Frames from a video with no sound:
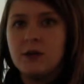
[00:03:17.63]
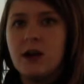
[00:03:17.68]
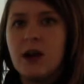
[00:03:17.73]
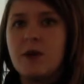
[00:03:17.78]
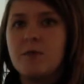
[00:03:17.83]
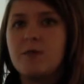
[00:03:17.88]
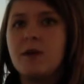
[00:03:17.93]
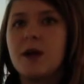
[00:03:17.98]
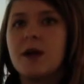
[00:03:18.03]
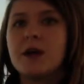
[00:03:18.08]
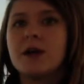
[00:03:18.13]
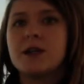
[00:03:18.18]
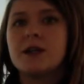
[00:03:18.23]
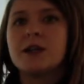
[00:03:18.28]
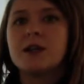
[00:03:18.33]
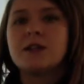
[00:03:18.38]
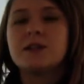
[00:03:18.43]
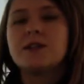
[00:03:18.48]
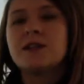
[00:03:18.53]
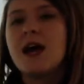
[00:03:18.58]
I plug in
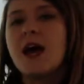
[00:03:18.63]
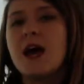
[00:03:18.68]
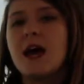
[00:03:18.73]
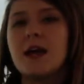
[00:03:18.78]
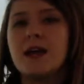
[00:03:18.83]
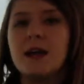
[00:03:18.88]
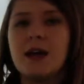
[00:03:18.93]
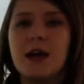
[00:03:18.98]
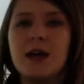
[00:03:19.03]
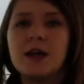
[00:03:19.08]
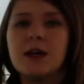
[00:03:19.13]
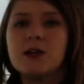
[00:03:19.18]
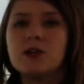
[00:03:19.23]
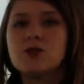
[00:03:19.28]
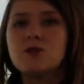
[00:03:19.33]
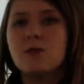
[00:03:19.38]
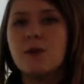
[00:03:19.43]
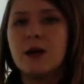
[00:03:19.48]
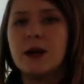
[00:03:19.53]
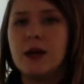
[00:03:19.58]
a 10, I get
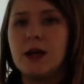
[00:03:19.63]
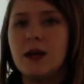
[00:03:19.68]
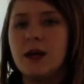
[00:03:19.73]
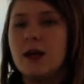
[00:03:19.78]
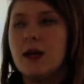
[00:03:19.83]
20.